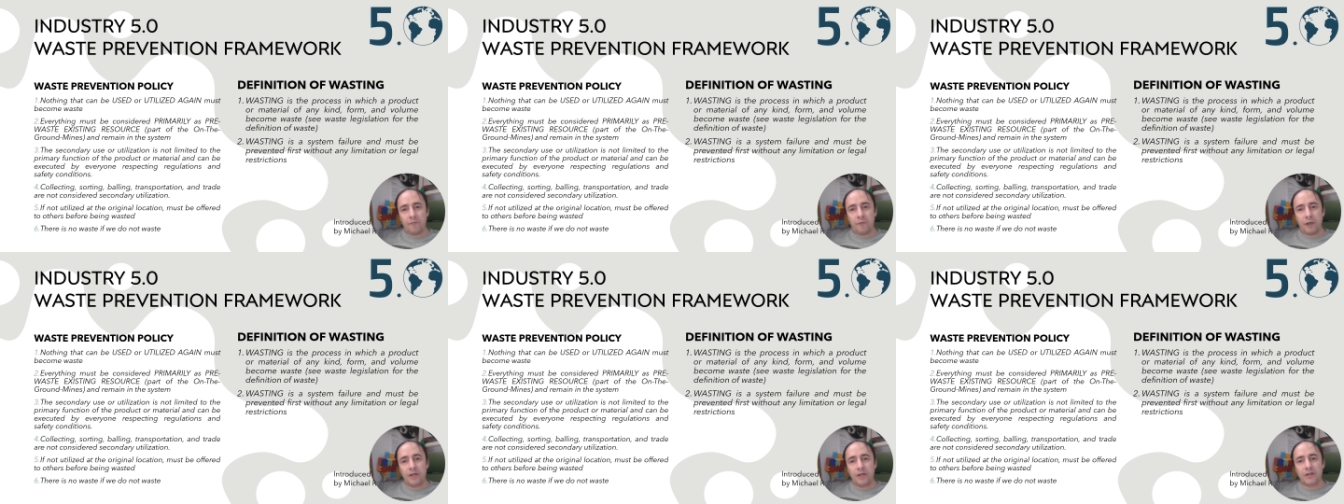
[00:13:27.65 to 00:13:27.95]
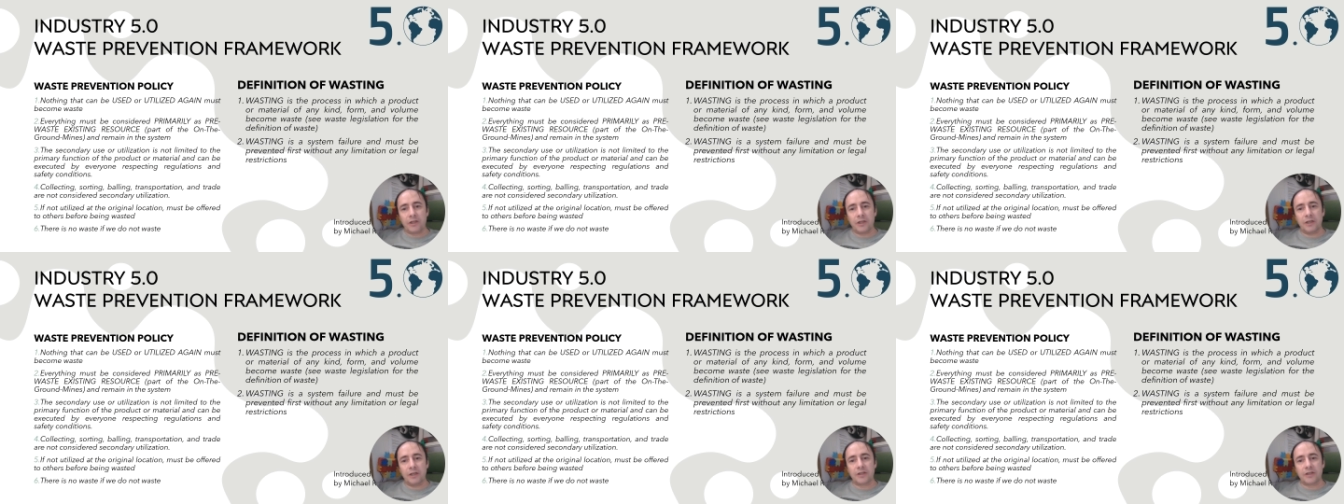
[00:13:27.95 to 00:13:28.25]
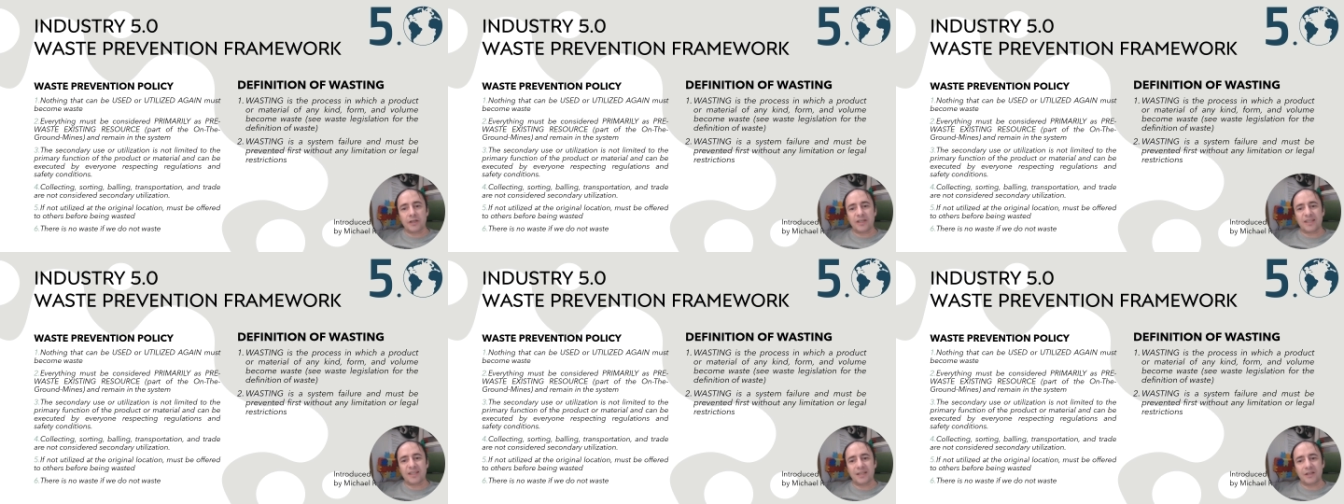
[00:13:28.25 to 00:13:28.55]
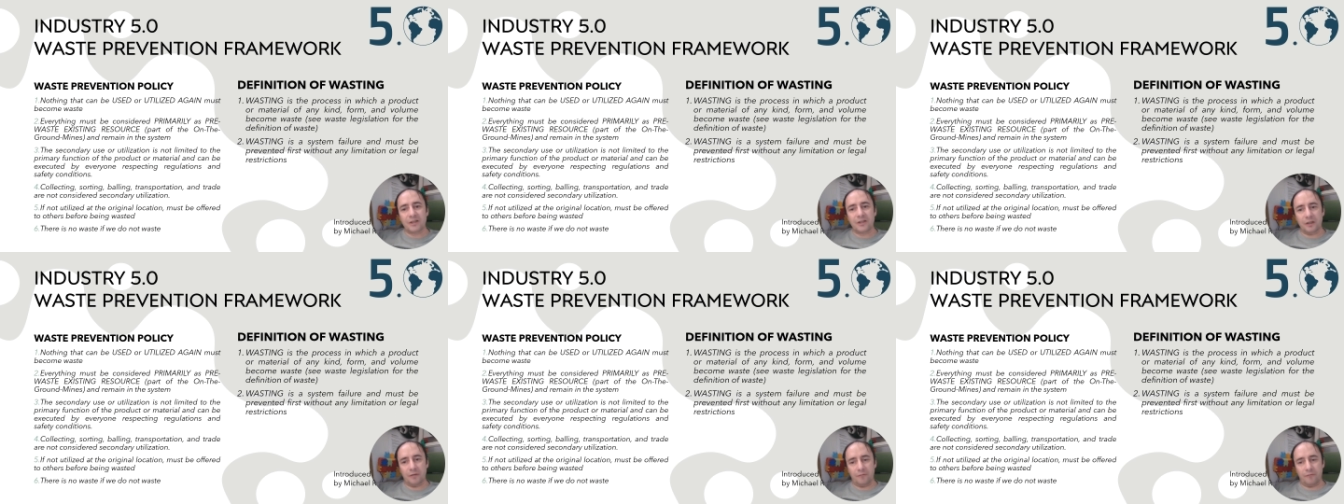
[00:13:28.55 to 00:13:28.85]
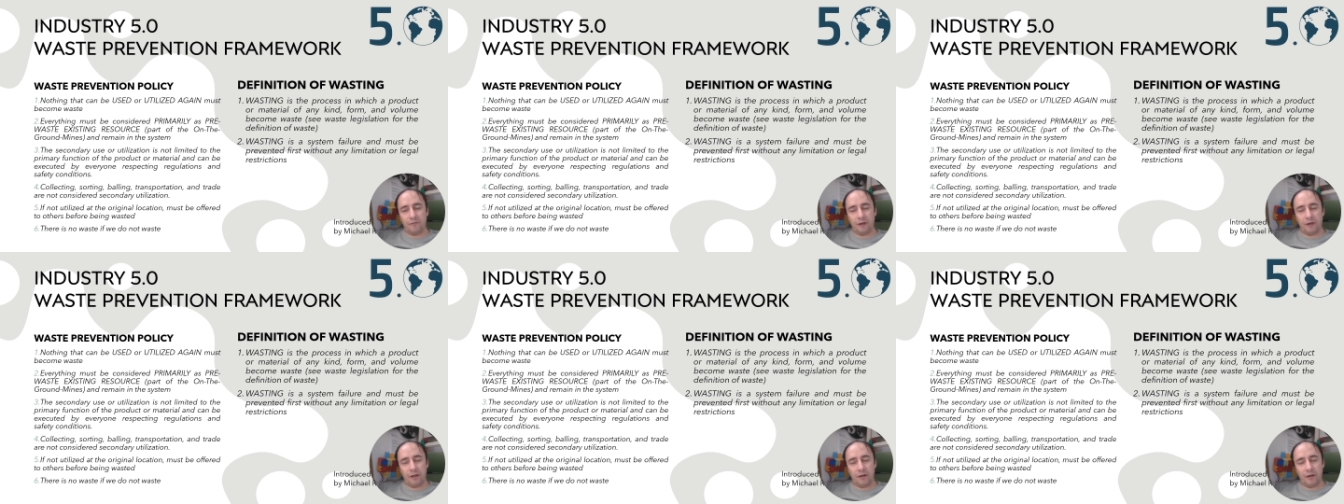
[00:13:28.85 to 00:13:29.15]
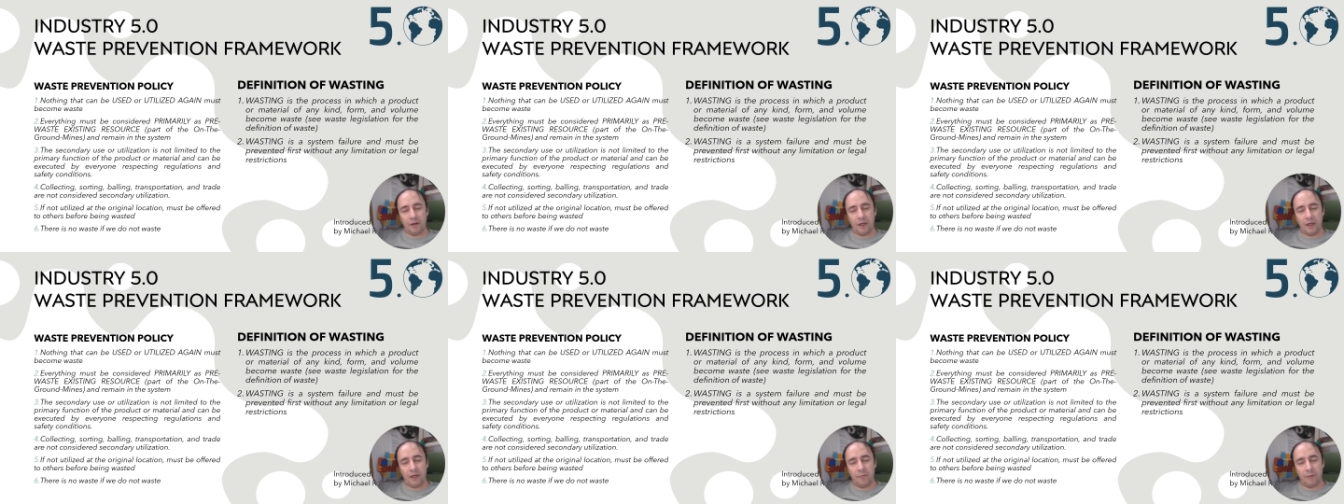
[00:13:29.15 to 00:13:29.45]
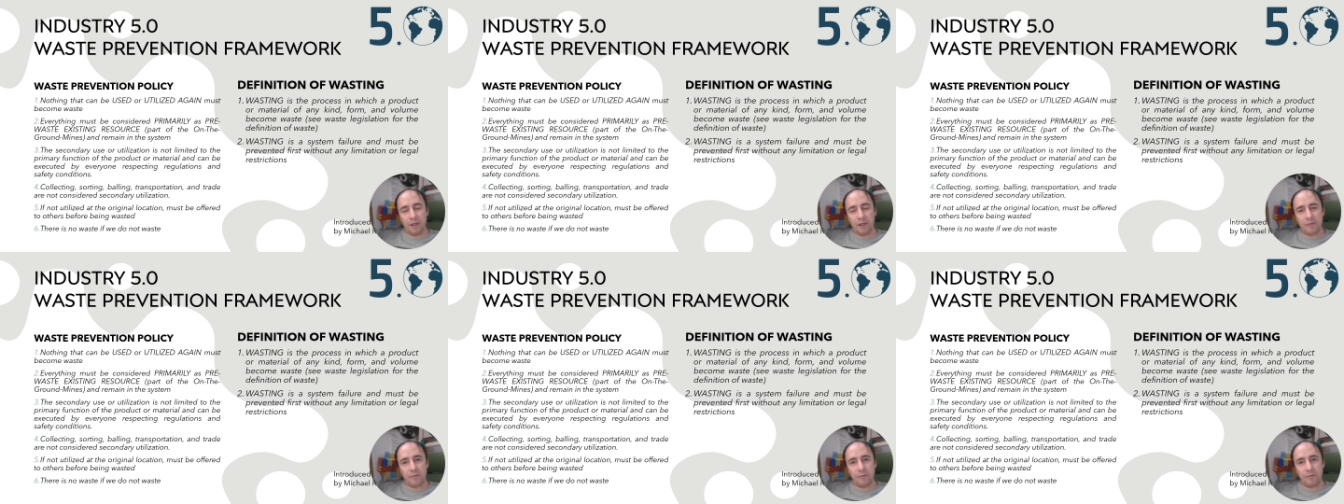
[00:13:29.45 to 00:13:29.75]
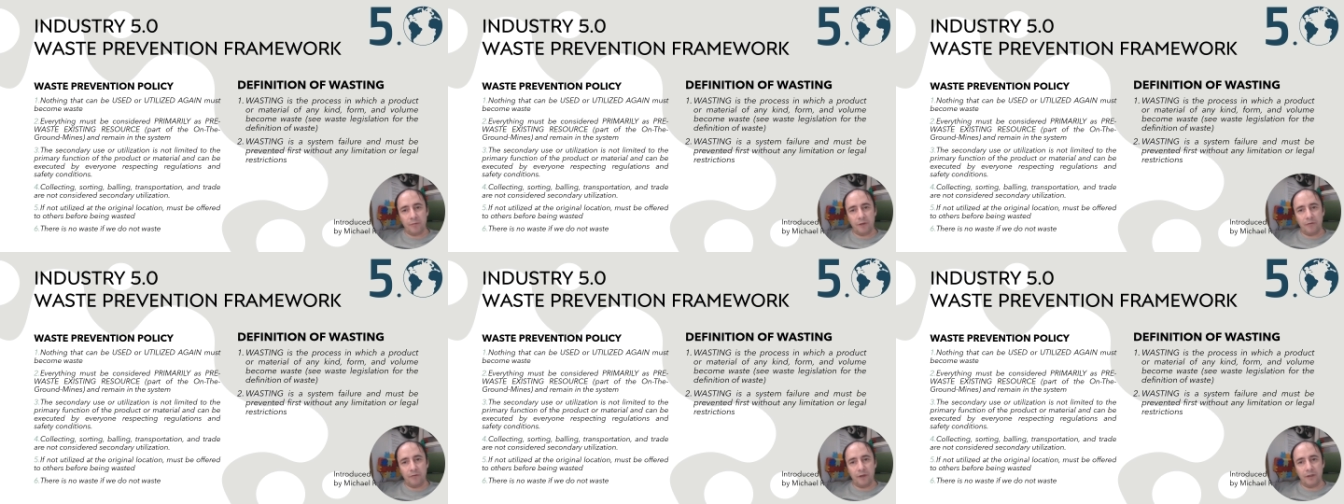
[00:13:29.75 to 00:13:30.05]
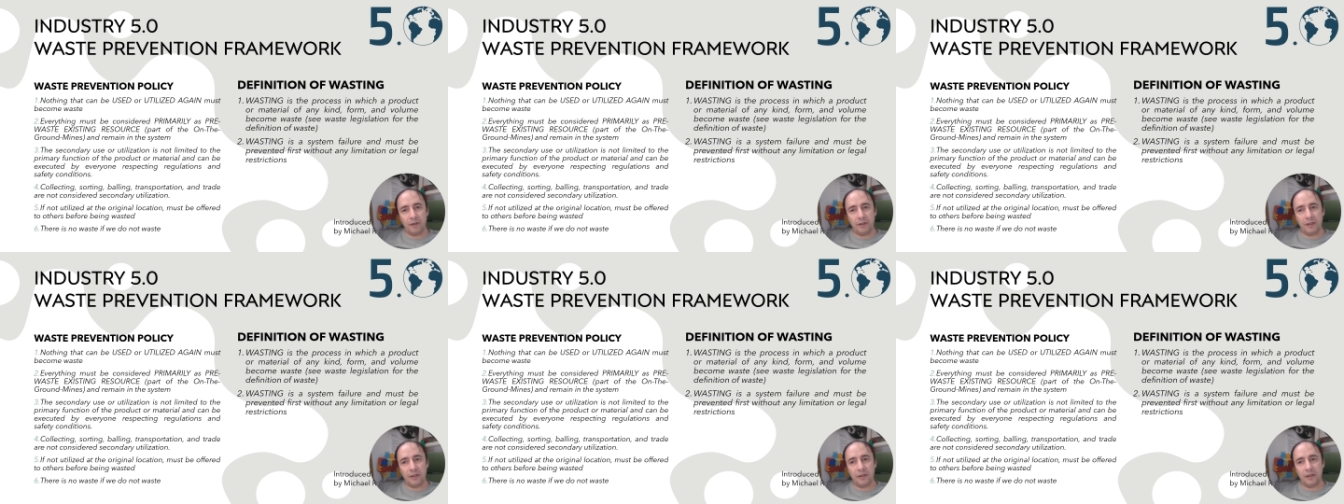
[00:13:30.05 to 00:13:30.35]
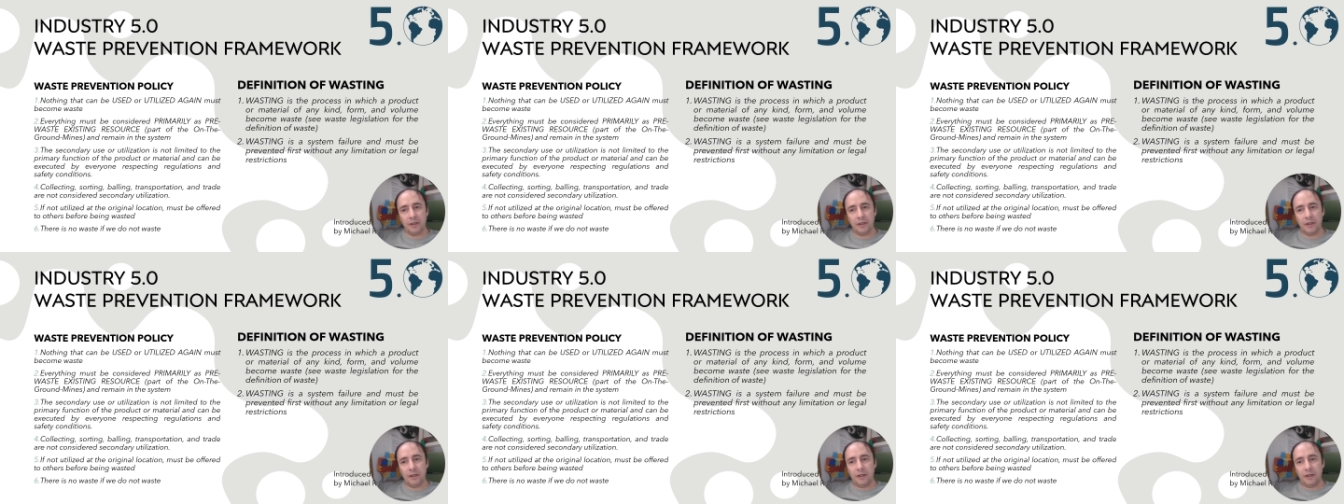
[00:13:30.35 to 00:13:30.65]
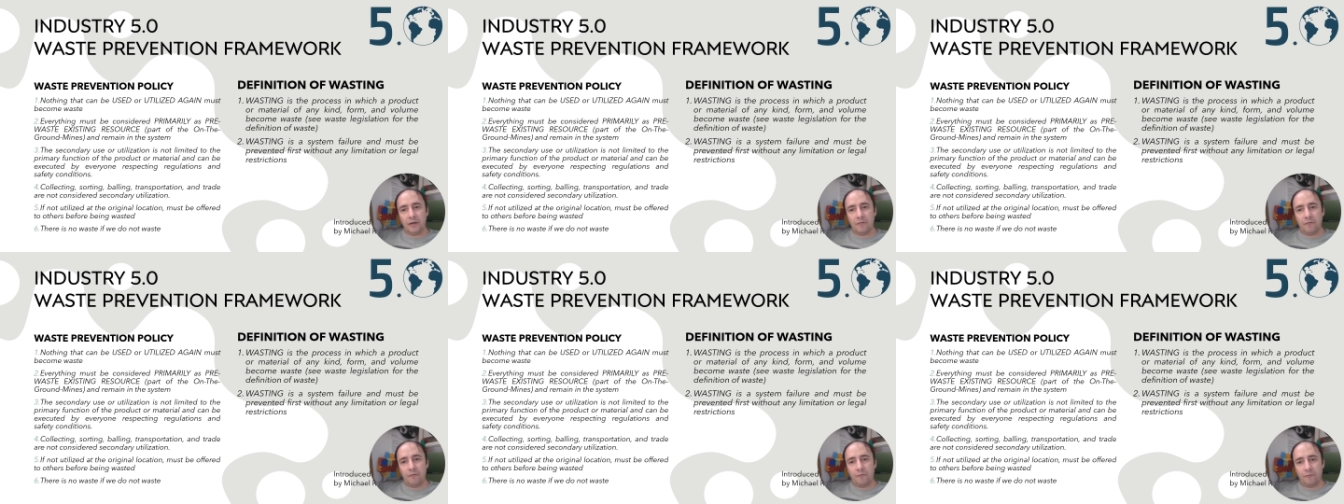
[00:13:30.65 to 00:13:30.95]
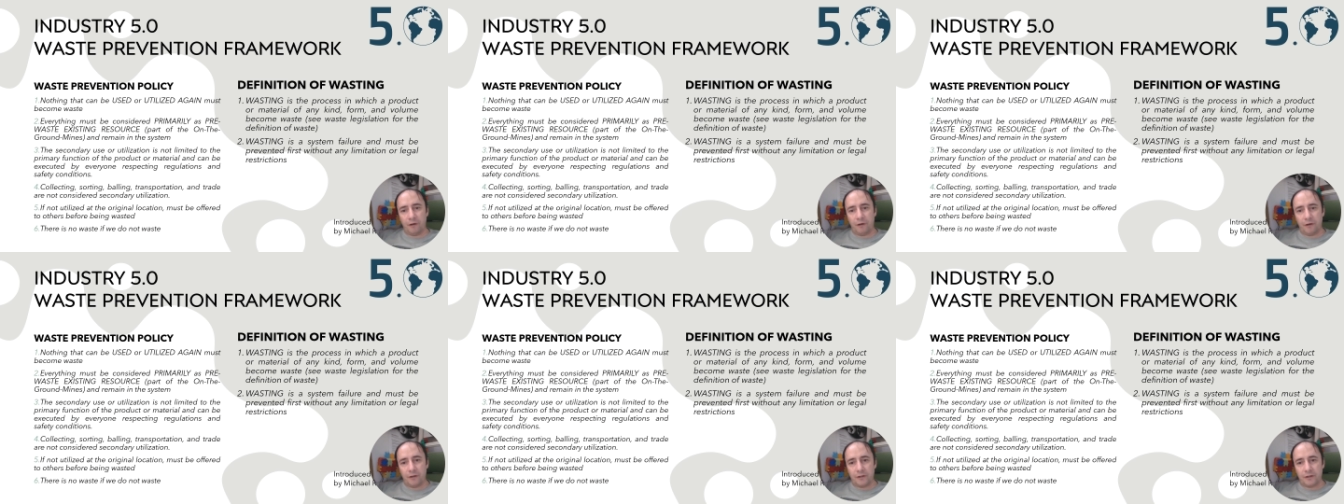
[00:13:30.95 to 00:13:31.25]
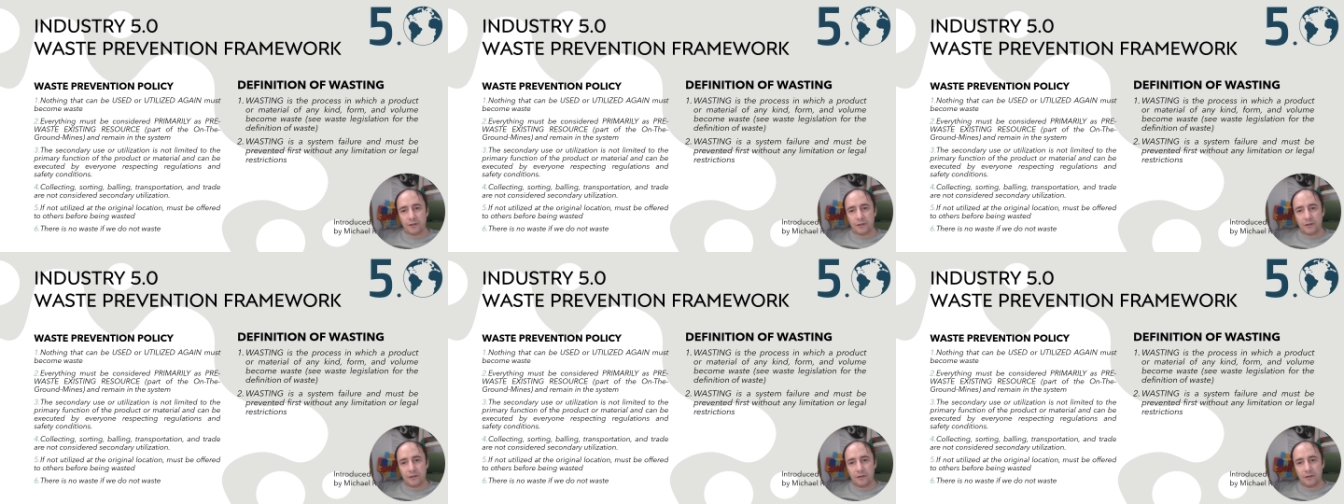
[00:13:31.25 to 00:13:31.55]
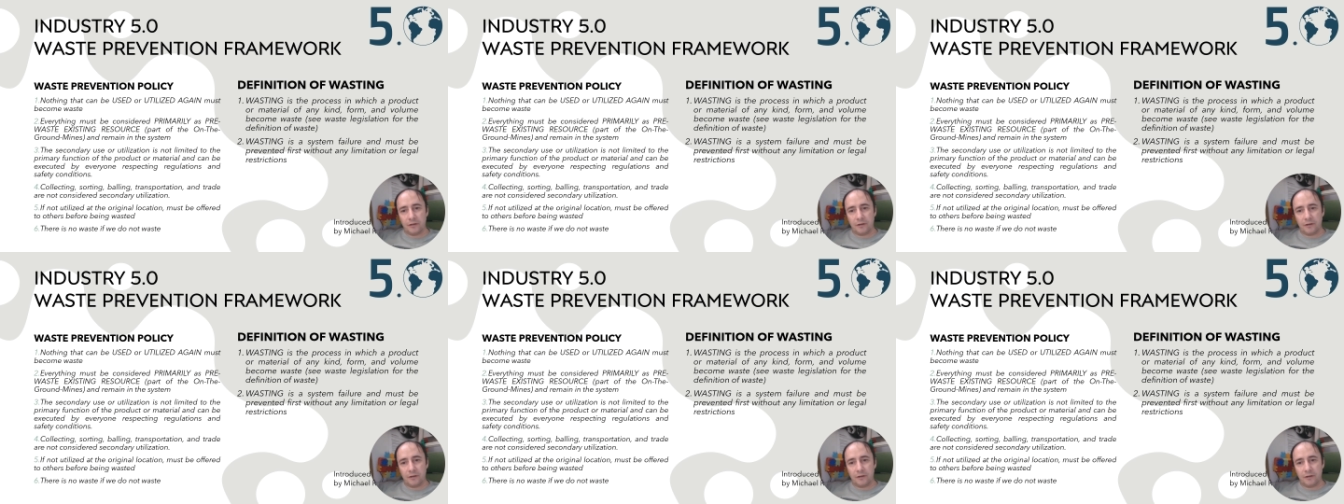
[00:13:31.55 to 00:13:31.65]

wasting is a system failure and must be prevented first